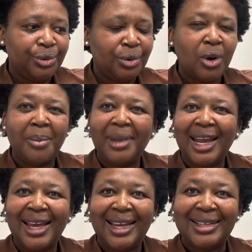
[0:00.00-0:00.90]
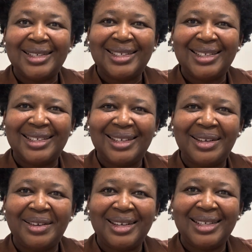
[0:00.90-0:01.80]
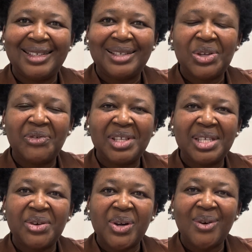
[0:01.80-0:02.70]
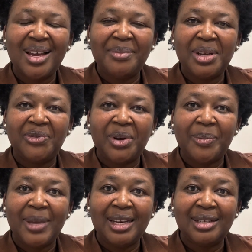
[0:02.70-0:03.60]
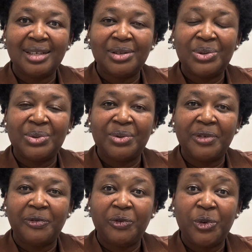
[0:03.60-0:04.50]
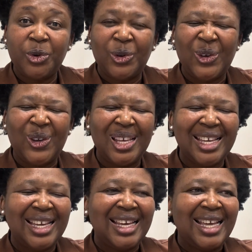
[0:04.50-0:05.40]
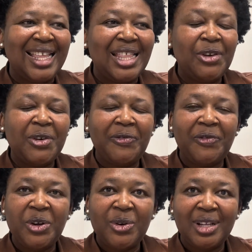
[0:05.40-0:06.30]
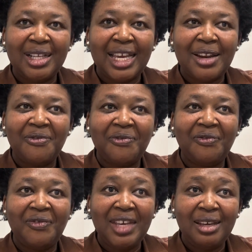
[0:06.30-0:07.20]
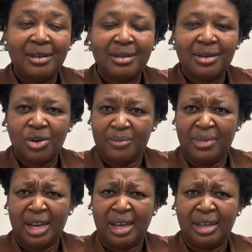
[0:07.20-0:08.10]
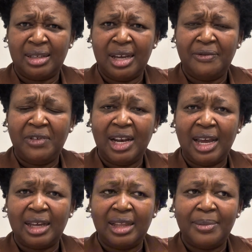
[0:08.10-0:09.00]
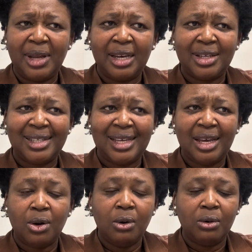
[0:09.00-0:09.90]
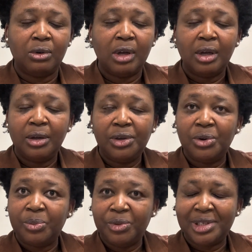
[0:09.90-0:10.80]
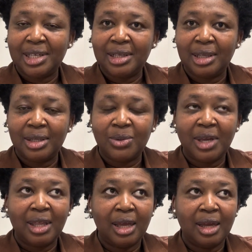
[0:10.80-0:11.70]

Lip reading: compliant, right? So if it's a requirement for a manager to refer, the referral can feel compliant, can feel like the manager is saying, oh, you're presenting in this way,